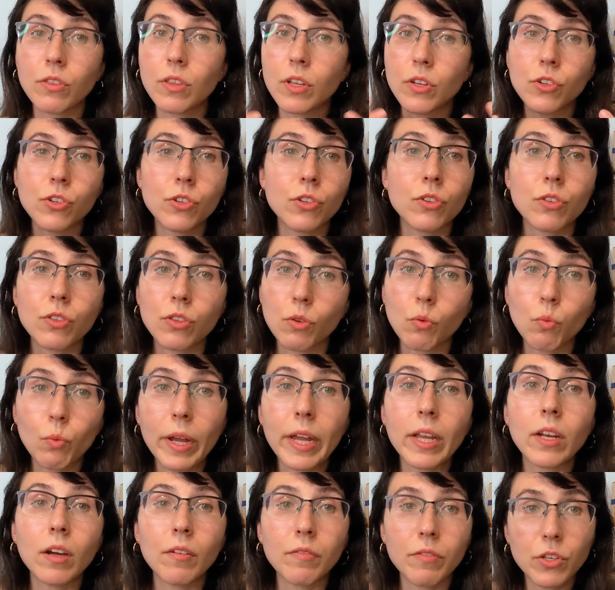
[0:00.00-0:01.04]
that's just the
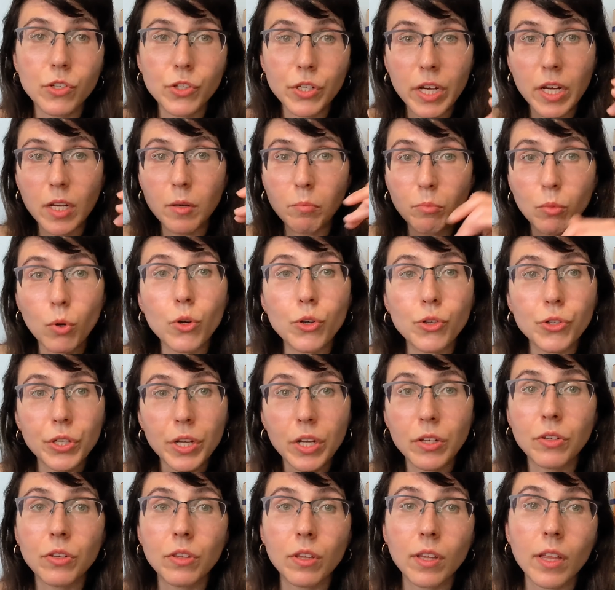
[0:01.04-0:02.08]
weight of the chain pushing
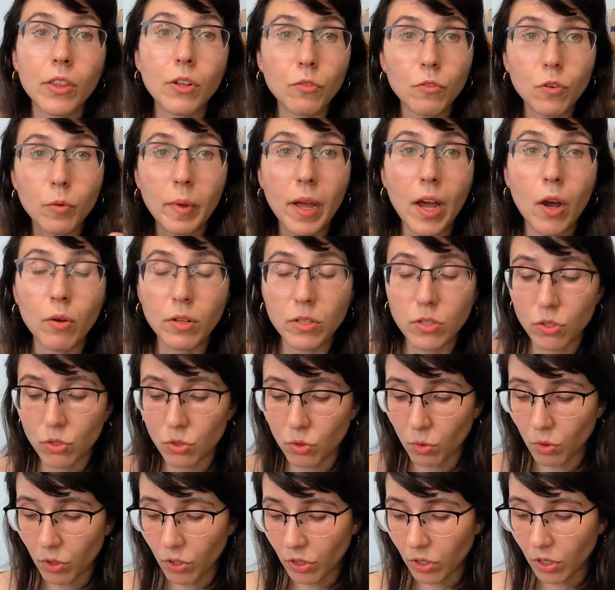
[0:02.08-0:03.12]
into the leather from how it's
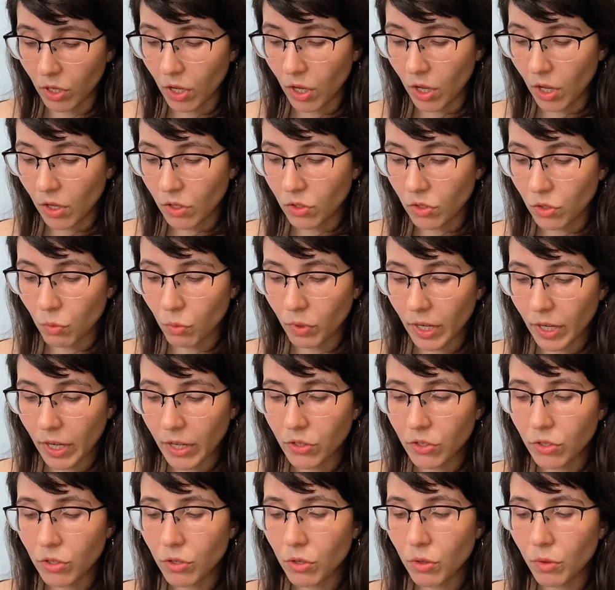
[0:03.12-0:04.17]
stored. So what I
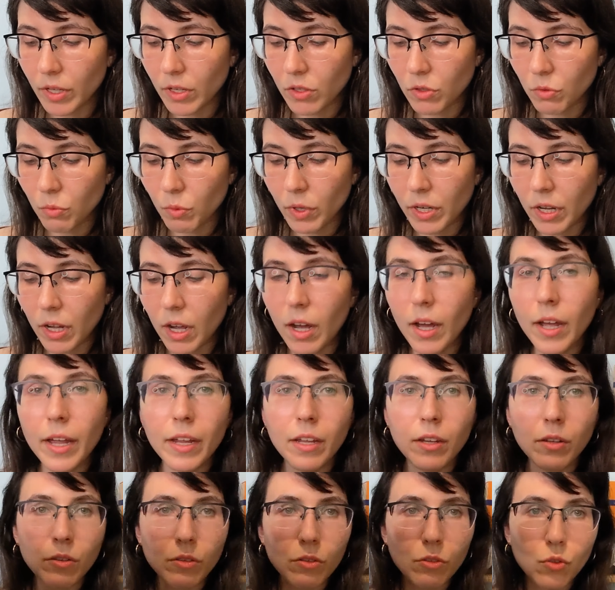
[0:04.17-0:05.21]
do is when
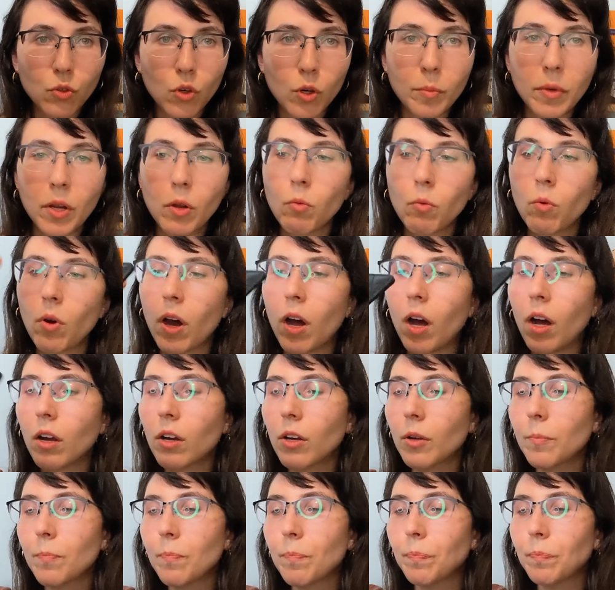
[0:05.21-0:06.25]
I store my WOC,
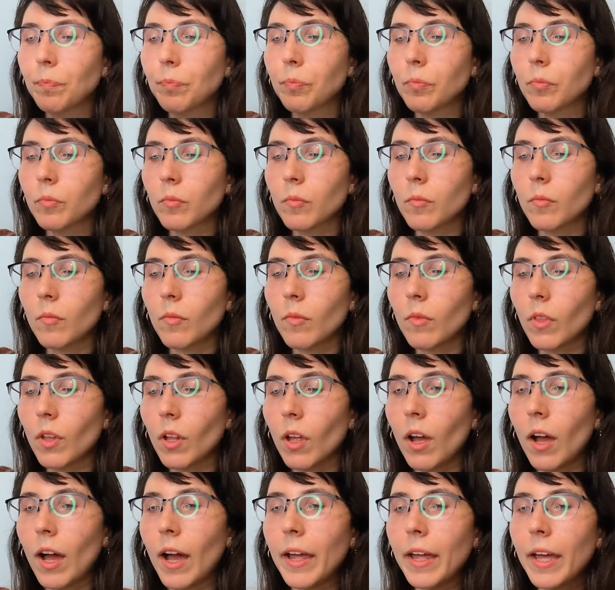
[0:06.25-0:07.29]

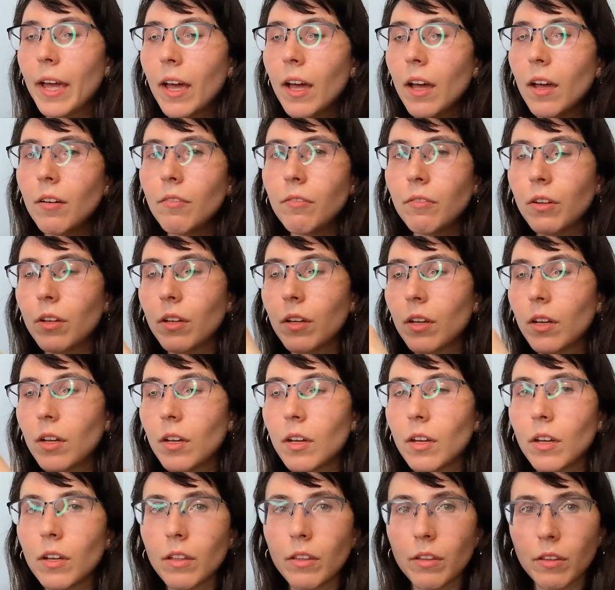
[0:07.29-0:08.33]
I have,
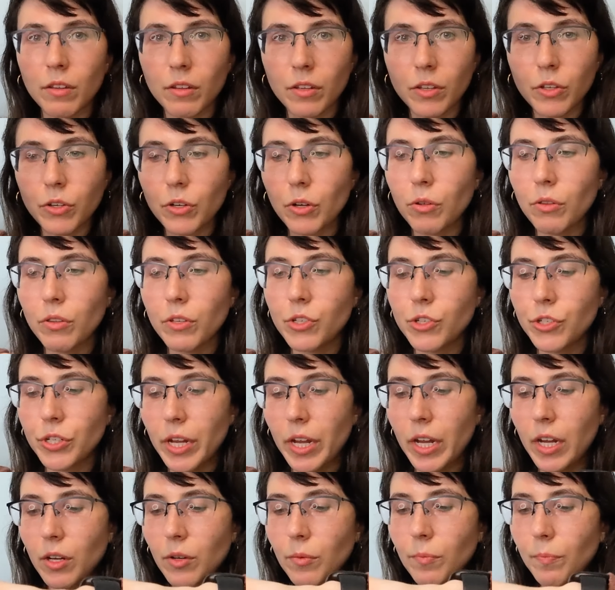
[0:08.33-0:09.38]
you know, the
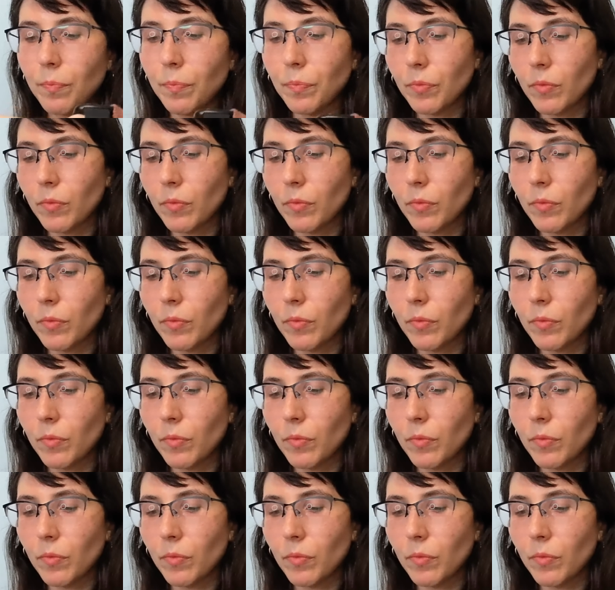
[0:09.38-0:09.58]
chain.